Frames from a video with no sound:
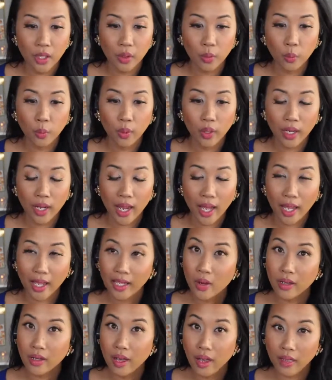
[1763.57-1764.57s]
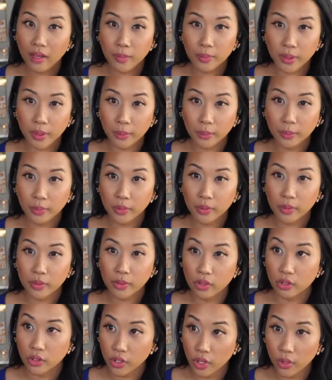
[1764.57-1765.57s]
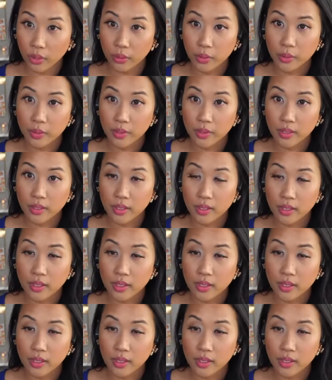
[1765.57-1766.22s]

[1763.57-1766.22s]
when I go on other people's shows,